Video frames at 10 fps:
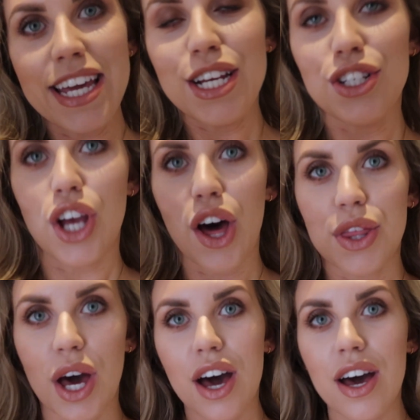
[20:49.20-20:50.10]
each
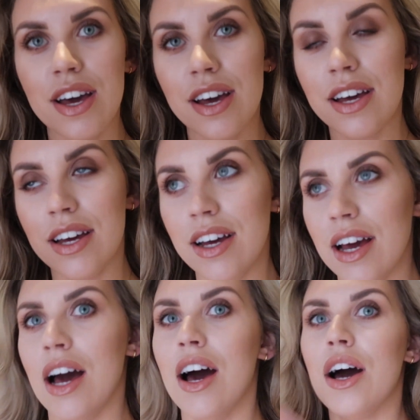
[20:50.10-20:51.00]
other.
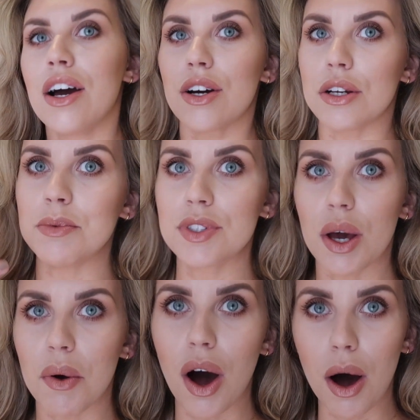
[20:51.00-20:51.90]
God, I'm
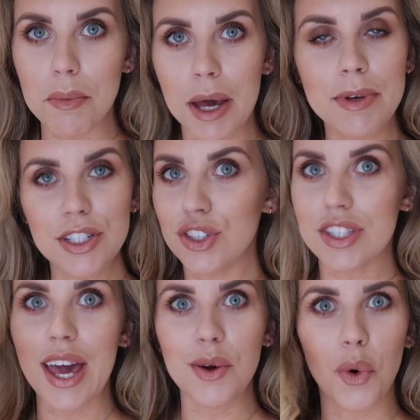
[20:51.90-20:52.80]
so hot. Maybe it's
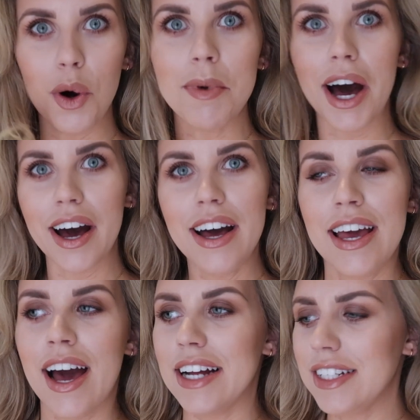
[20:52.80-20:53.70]
just getting warmer.
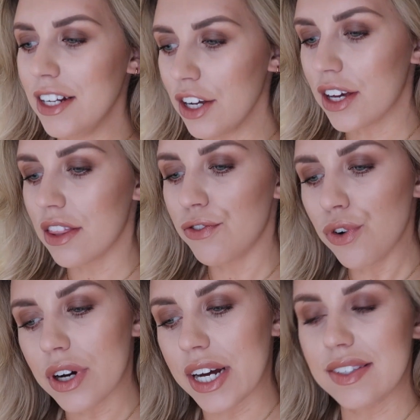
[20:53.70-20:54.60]
I did look at the
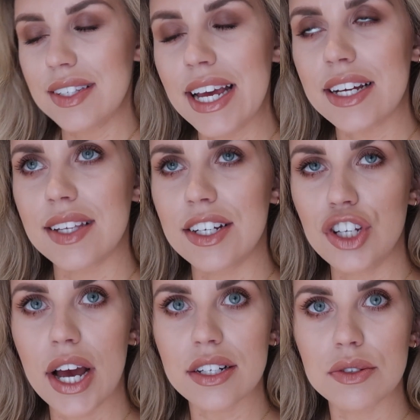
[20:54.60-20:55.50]
forecast today because I
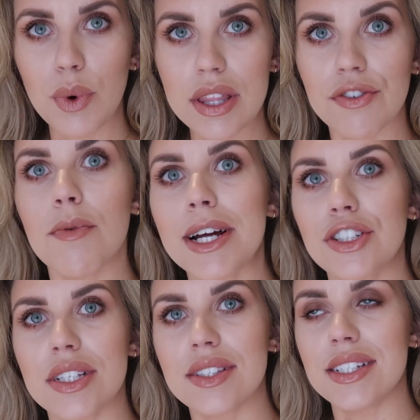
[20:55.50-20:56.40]
checked weather for
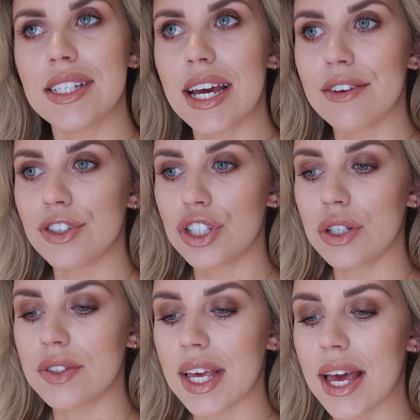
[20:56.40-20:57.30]
Manchester today for
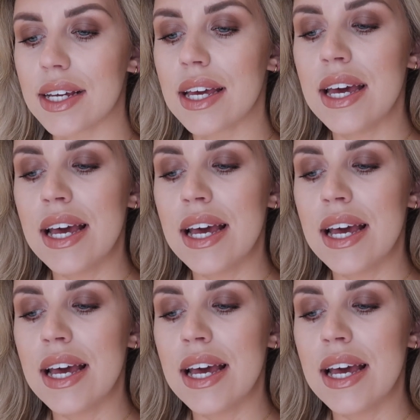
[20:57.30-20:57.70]
shooting.